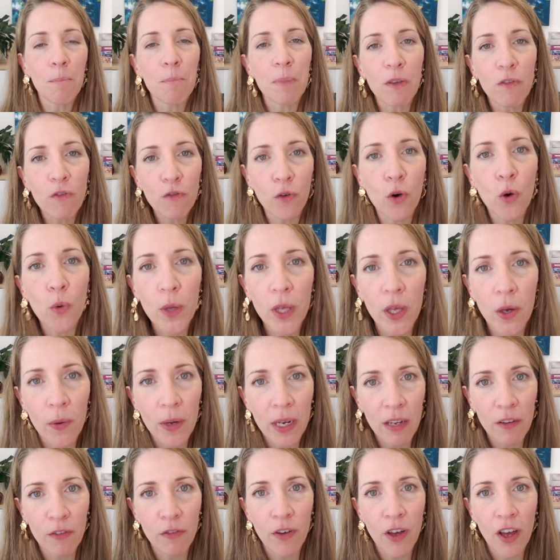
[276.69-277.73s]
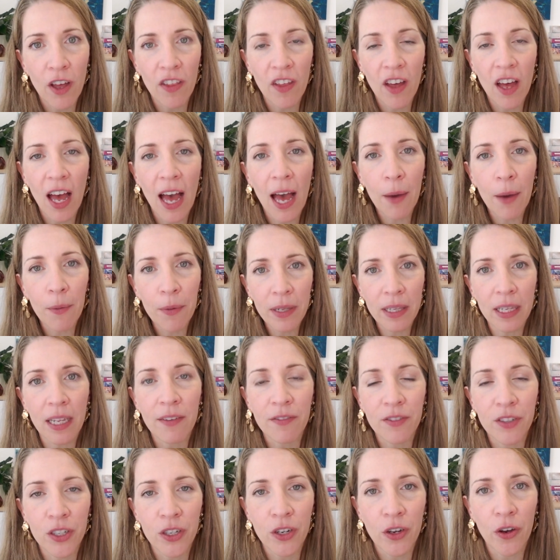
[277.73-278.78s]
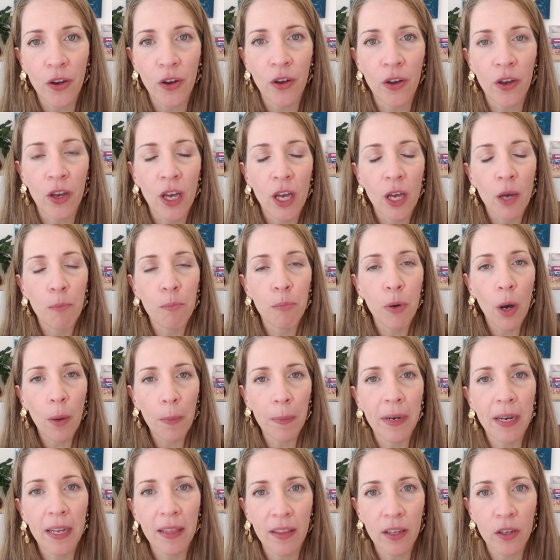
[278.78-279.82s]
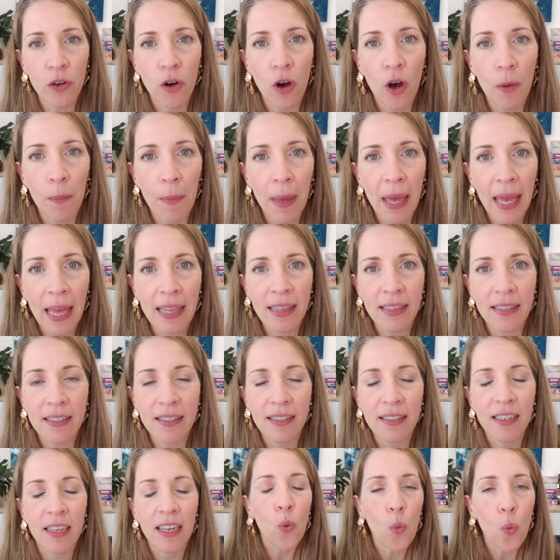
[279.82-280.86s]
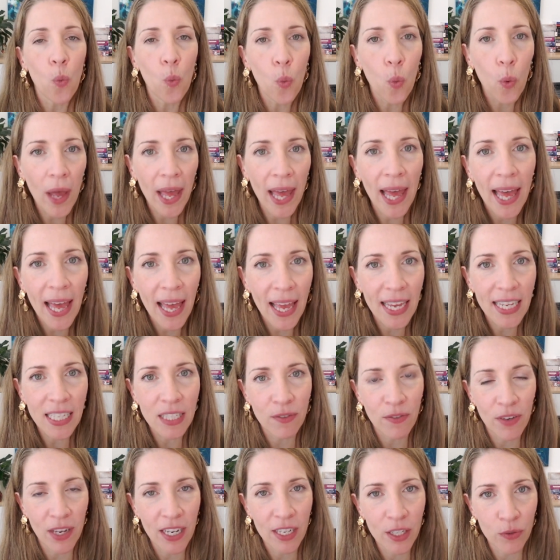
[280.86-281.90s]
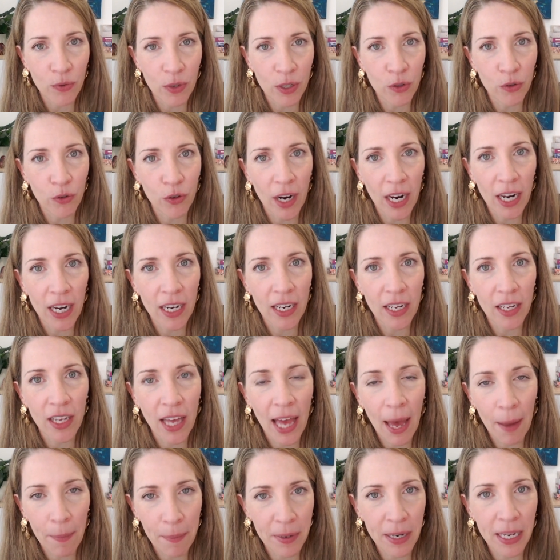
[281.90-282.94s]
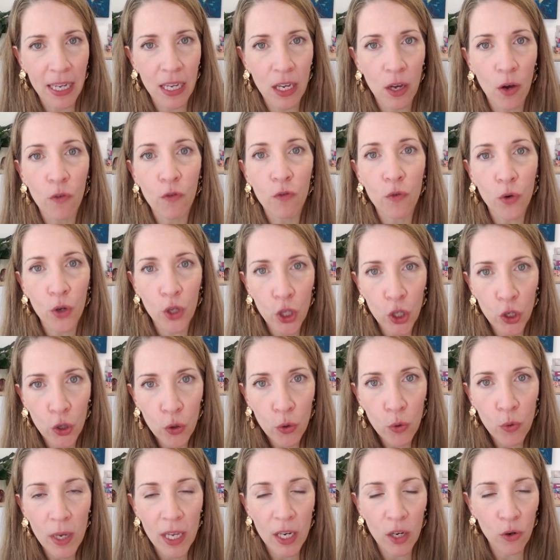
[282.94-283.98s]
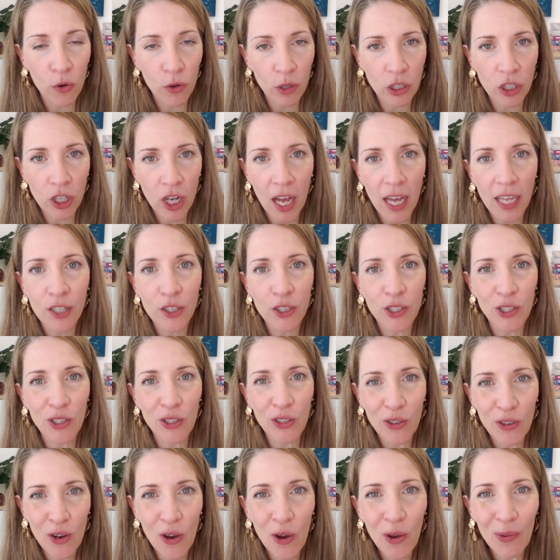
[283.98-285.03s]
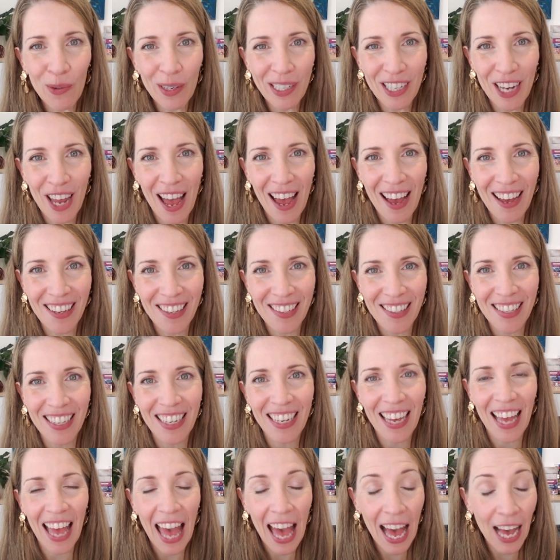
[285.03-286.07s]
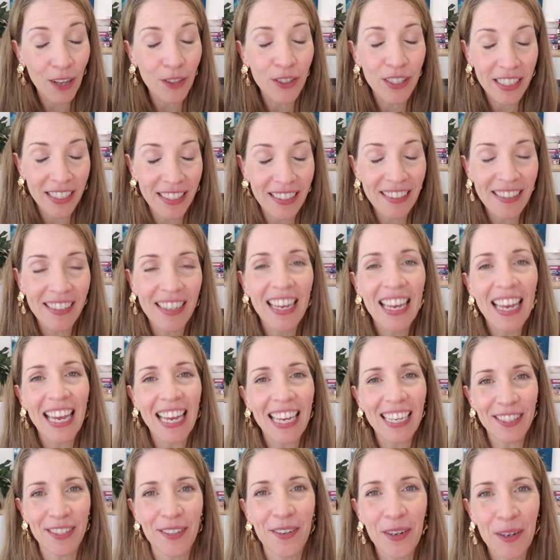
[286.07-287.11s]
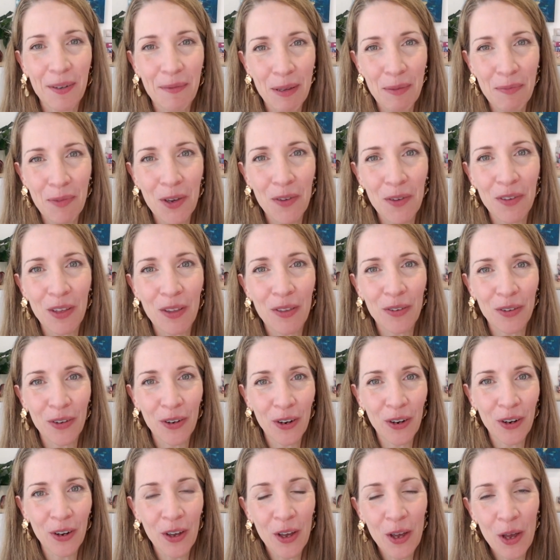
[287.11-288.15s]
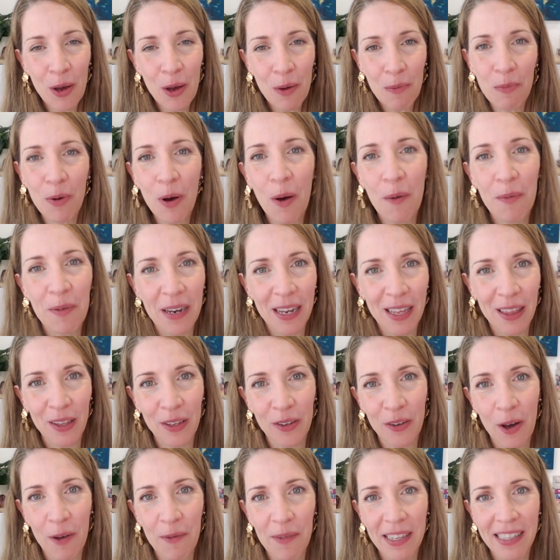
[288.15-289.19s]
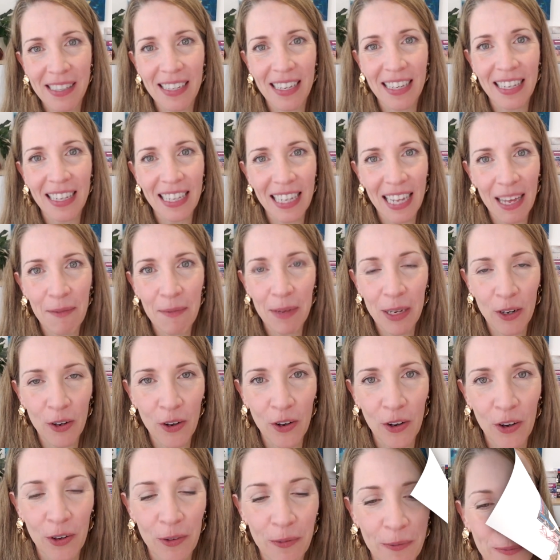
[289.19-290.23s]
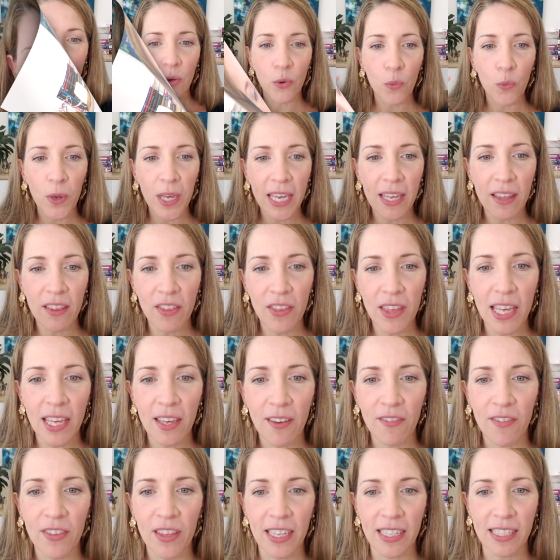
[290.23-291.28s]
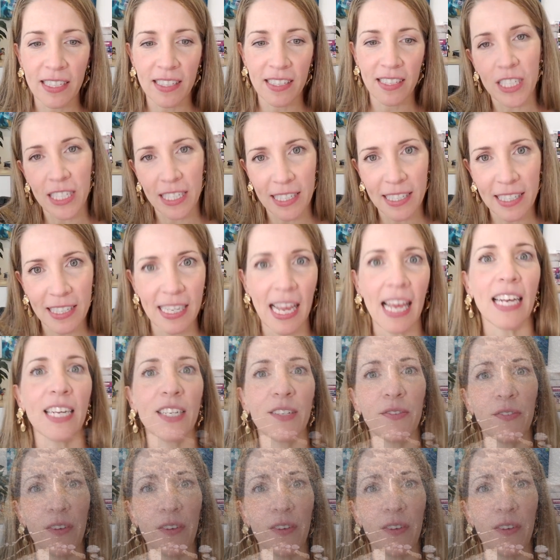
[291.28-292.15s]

Before we go any further, I would love to know, pop it in the comments, where is Venus retrograde happening for you in your chart? Do you know which houses it's going to be moving through? Pop it in the comments and let me know. We can think of this descent